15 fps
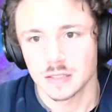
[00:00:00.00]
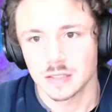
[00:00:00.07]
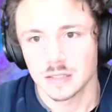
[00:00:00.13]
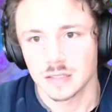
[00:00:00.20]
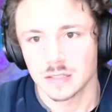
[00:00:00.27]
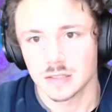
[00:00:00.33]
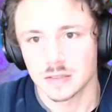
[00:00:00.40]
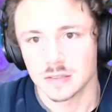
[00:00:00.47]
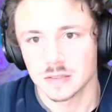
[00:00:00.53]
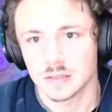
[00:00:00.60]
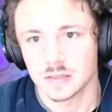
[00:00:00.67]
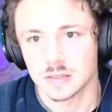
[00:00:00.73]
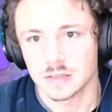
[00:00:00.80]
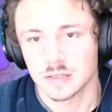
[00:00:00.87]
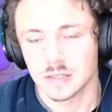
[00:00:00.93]

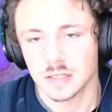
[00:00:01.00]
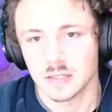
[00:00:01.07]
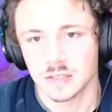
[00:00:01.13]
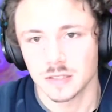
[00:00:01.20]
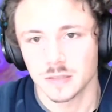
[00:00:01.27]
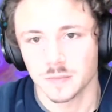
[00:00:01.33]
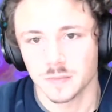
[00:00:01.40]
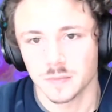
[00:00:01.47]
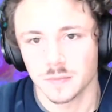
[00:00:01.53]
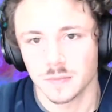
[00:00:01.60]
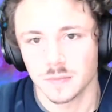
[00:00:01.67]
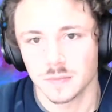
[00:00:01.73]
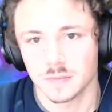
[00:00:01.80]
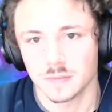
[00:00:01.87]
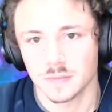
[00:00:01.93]
there's, I don't know,
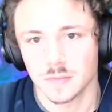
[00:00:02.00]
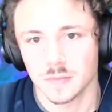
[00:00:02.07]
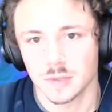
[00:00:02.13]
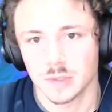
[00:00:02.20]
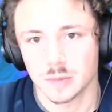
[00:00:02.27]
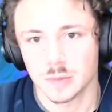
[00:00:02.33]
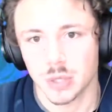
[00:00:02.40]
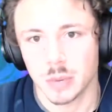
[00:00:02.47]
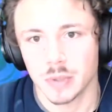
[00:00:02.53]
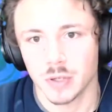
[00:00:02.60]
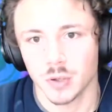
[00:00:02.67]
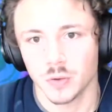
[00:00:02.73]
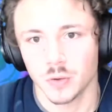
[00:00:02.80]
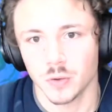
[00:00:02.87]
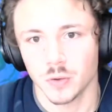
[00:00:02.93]
probably
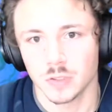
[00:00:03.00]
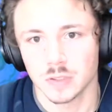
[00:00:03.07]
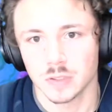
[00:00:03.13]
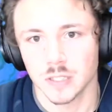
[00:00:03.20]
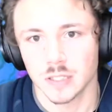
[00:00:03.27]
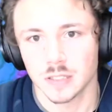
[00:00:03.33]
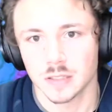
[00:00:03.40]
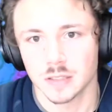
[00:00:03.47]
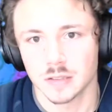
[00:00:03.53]
over like,